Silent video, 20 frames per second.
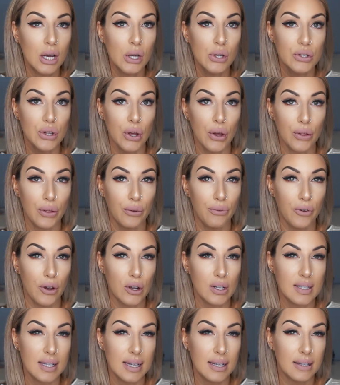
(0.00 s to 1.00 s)
So the
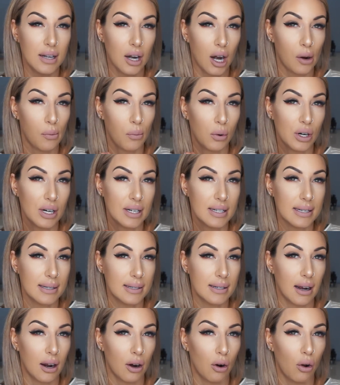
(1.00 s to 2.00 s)
first thing that I wanted to
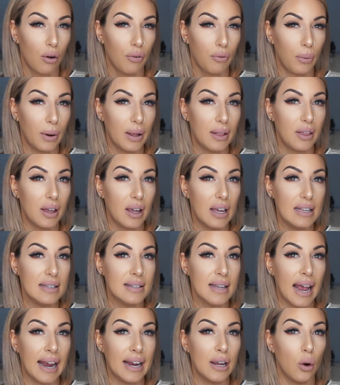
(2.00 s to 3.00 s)
start off with
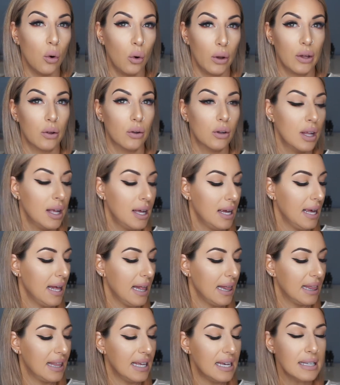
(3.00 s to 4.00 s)
is a oil.
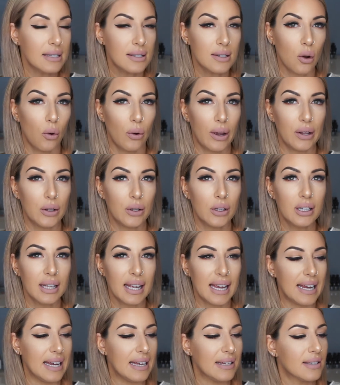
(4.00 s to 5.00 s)
This oil
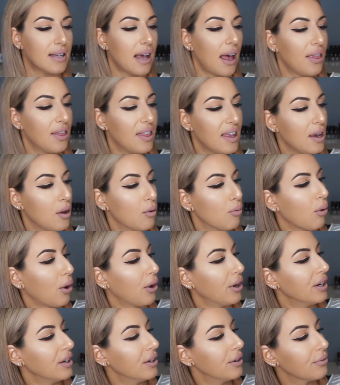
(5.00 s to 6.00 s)
is the
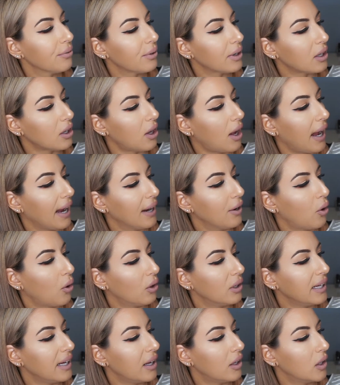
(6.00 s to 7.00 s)
Rhoden and Recline
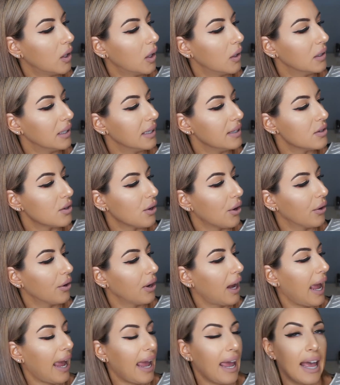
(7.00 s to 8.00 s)
OLIO
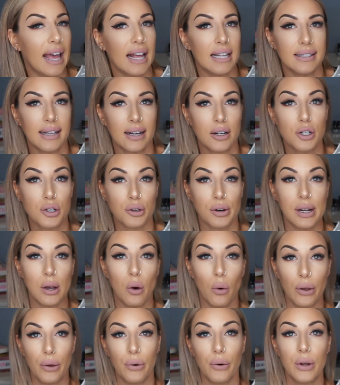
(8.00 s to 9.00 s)
LUSSO Hair Luxury
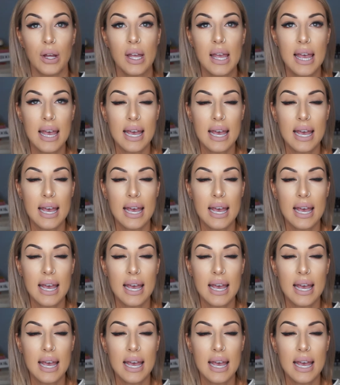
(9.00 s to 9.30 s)
Oil.